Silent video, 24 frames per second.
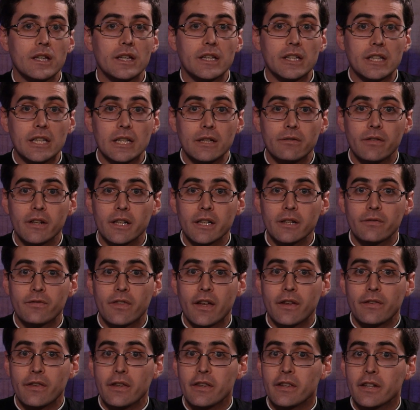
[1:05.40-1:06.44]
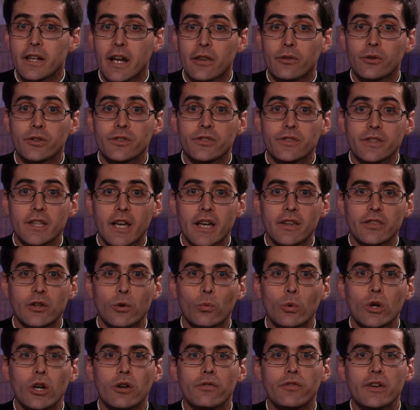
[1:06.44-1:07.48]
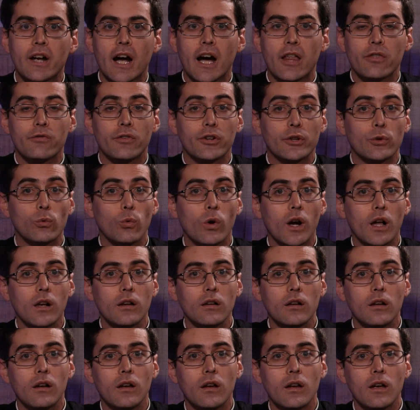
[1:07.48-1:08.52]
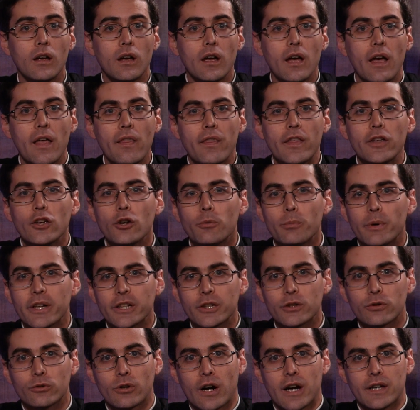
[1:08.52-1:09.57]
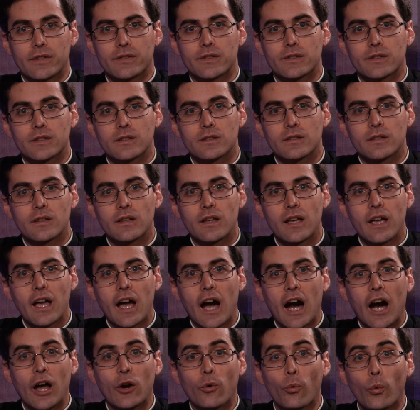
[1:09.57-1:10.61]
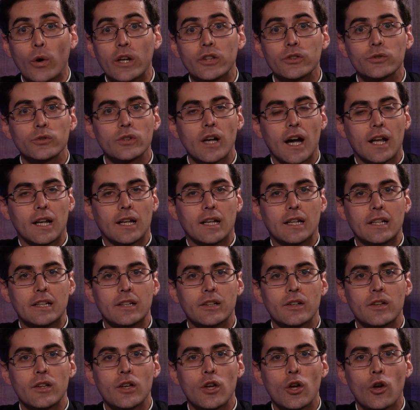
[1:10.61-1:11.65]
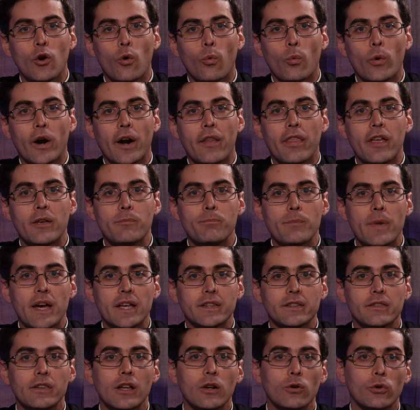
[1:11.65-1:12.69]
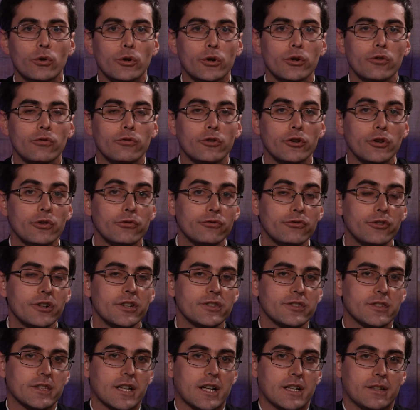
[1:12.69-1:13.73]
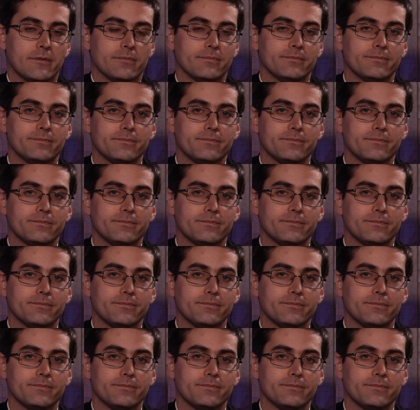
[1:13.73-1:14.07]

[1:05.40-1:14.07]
Even if they didn't understand the will of God very well, they obeyed Christ and went to Galilee, where they met the Lord for the first time.